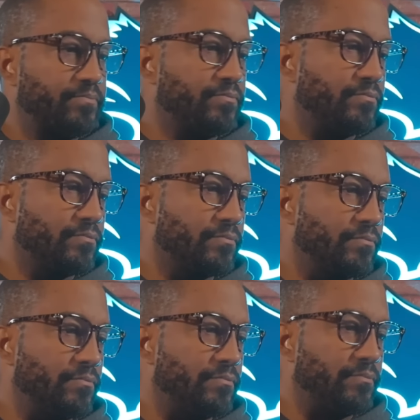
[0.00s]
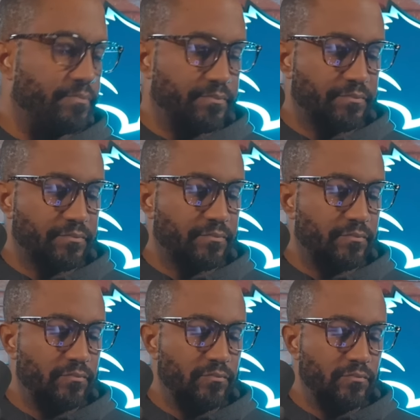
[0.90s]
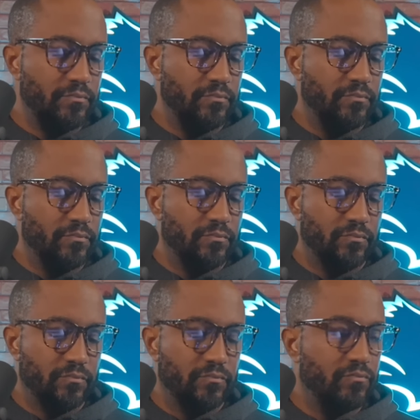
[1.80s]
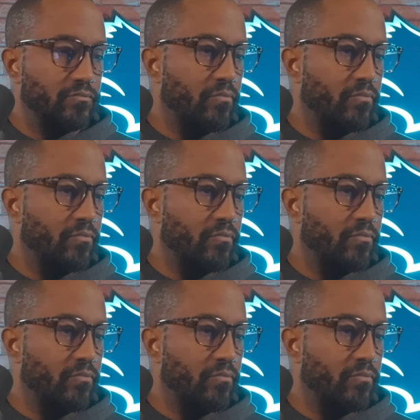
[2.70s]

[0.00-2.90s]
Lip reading: (no one is talking)